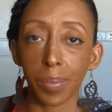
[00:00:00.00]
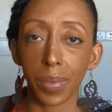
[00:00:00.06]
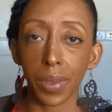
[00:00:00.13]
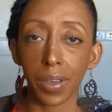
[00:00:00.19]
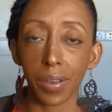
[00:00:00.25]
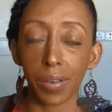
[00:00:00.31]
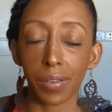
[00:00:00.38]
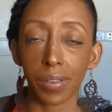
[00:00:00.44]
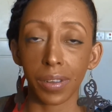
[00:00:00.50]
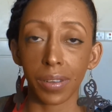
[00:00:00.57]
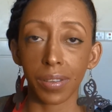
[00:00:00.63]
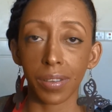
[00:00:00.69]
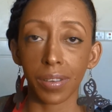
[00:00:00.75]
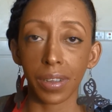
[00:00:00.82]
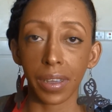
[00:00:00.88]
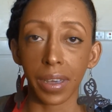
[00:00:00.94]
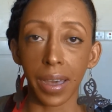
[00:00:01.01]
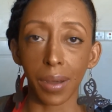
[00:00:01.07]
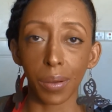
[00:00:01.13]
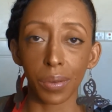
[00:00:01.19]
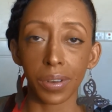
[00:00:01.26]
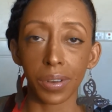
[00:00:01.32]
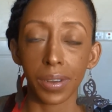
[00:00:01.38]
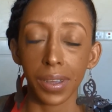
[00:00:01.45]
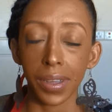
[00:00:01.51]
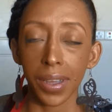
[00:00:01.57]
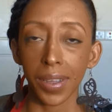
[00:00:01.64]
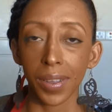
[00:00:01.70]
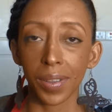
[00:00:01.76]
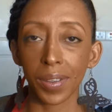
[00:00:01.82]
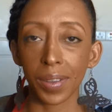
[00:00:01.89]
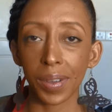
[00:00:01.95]
ears that stick out,
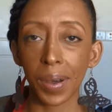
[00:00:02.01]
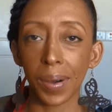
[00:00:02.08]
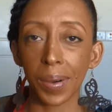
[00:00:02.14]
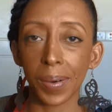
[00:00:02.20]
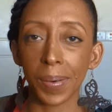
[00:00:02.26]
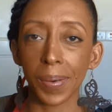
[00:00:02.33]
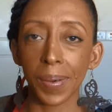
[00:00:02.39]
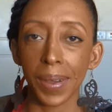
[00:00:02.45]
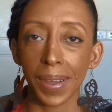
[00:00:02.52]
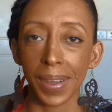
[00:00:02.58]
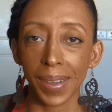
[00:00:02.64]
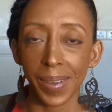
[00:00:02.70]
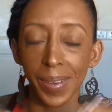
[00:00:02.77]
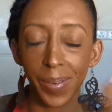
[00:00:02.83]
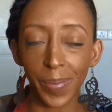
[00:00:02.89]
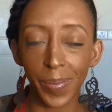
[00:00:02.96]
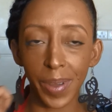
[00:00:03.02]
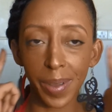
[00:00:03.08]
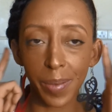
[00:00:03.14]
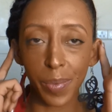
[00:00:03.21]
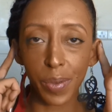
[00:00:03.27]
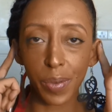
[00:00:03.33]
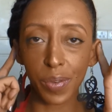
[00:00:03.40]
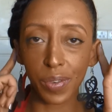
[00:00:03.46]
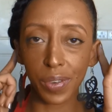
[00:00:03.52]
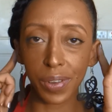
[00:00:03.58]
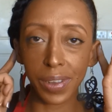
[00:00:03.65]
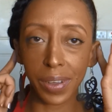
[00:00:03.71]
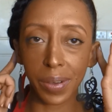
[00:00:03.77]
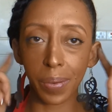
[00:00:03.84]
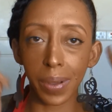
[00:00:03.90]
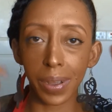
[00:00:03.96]
So I'm
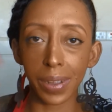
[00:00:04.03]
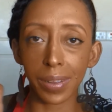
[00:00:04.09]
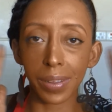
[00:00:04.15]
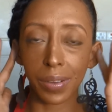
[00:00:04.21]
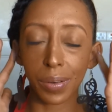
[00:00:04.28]
usually quite,